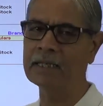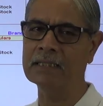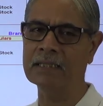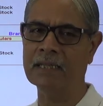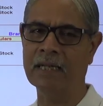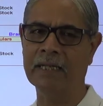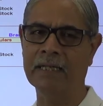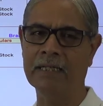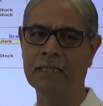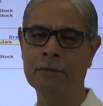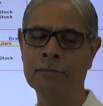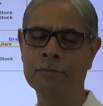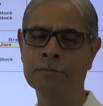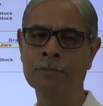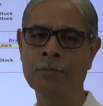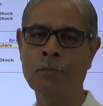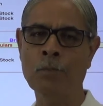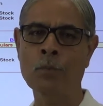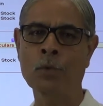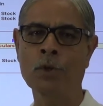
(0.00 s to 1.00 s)
side,
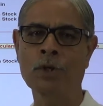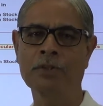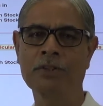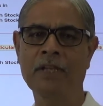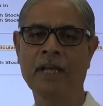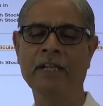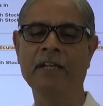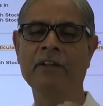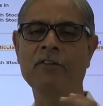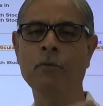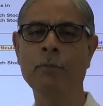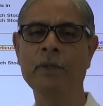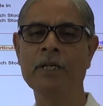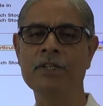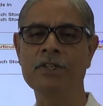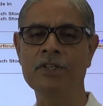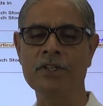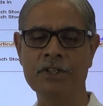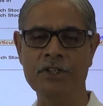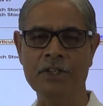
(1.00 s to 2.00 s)
then it will be
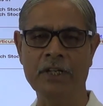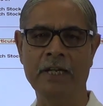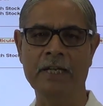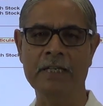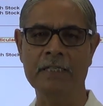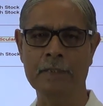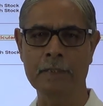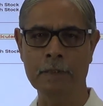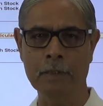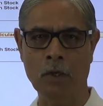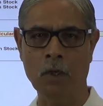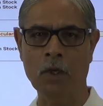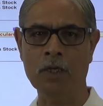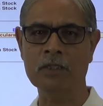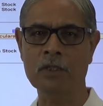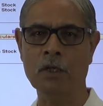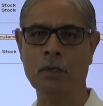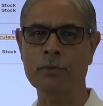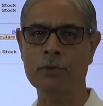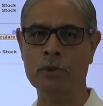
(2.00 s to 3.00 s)
treated as
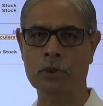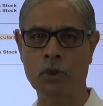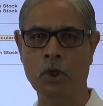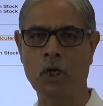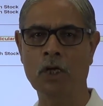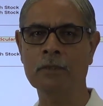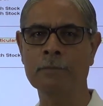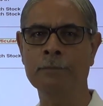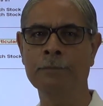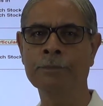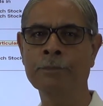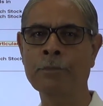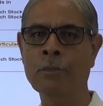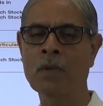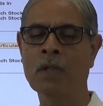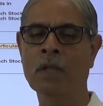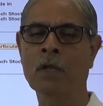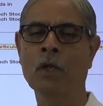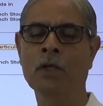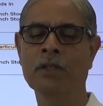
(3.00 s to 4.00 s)
loss of stock.
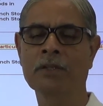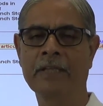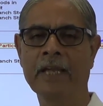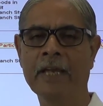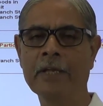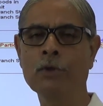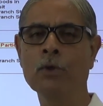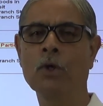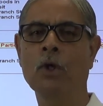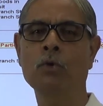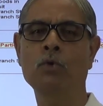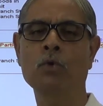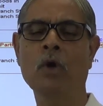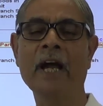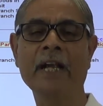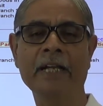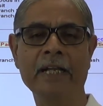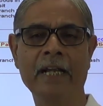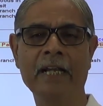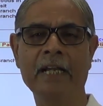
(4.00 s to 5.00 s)
Then you have to
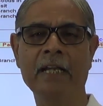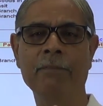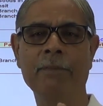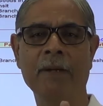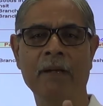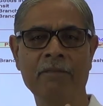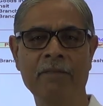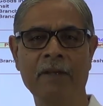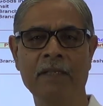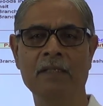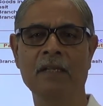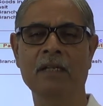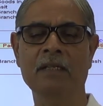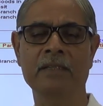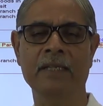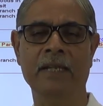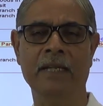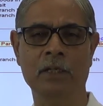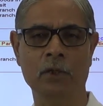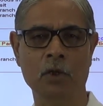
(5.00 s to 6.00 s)
identify whether
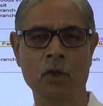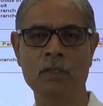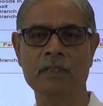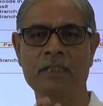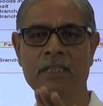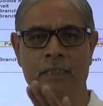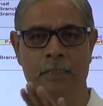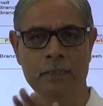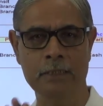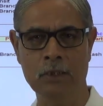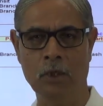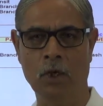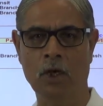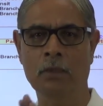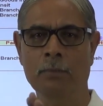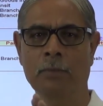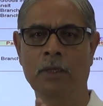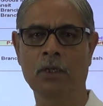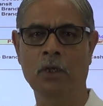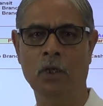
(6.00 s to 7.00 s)
that loss is
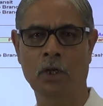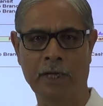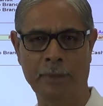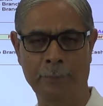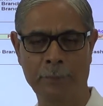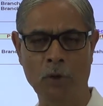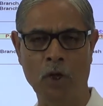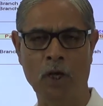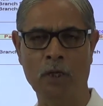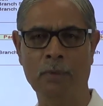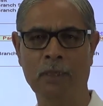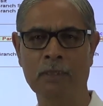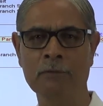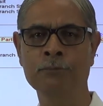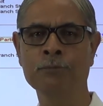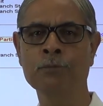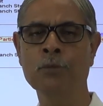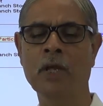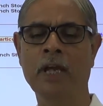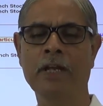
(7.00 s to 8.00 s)
normal or abnormal
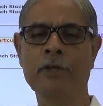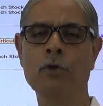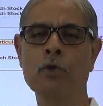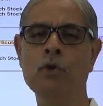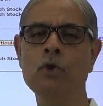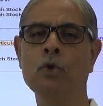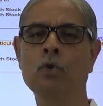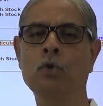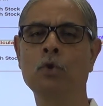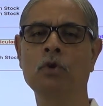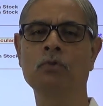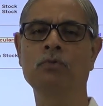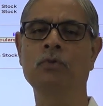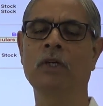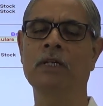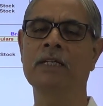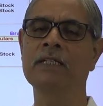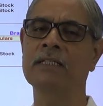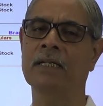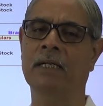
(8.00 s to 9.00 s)
and you should go
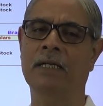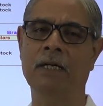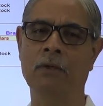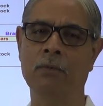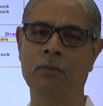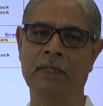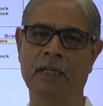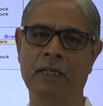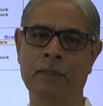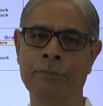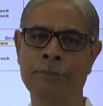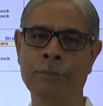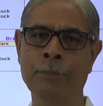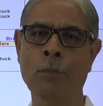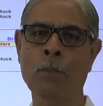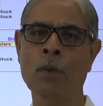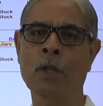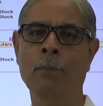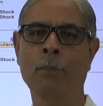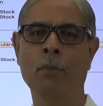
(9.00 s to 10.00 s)
for its accounting.
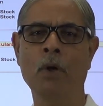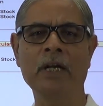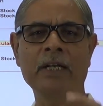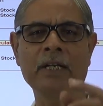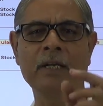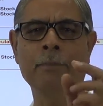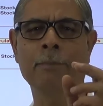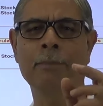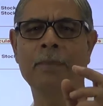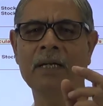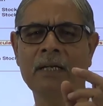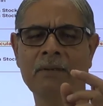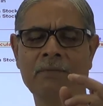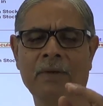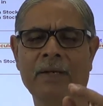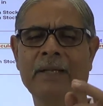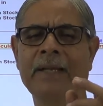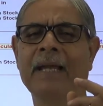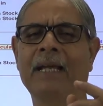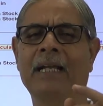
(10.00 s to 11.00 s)
But if, but if
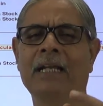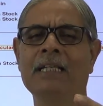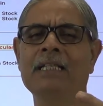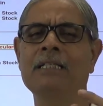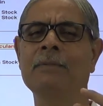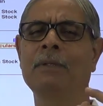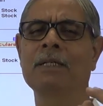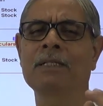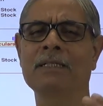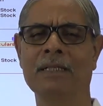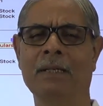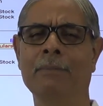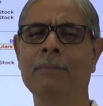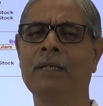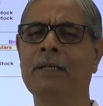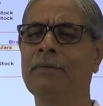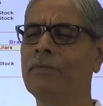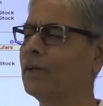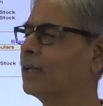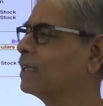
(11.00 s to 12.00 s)
a negligible sum
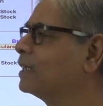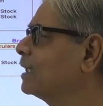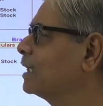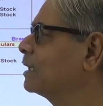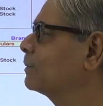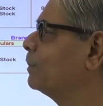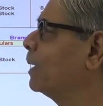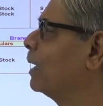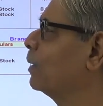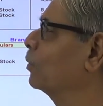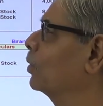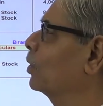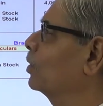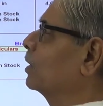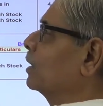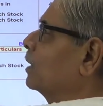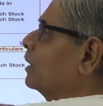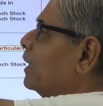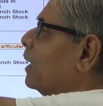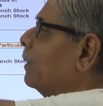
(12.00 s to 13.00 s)
difference is found on
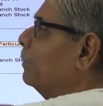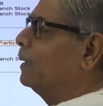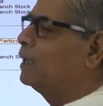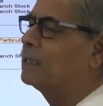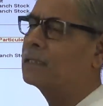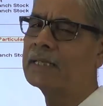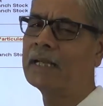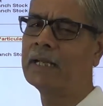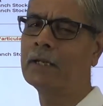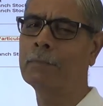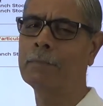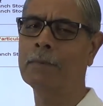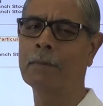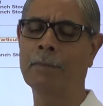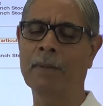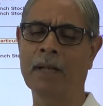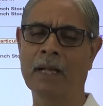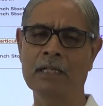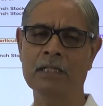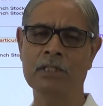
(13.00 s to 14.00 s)
the debit side of the
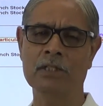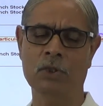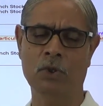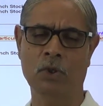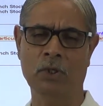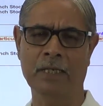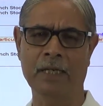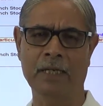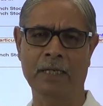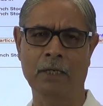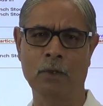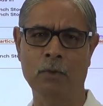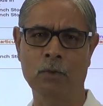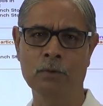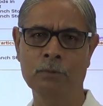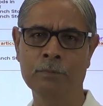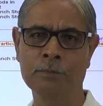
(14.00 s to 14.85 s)
branch stock account,